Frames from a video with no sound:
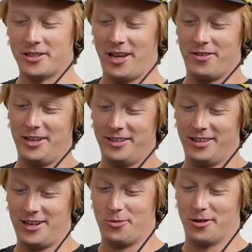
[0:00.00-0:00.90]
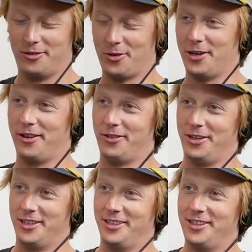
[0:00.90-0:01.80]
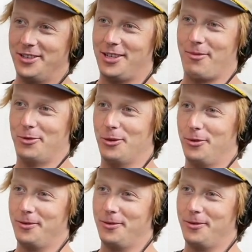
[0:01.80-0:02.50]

have any any words for you after you you stop the triple?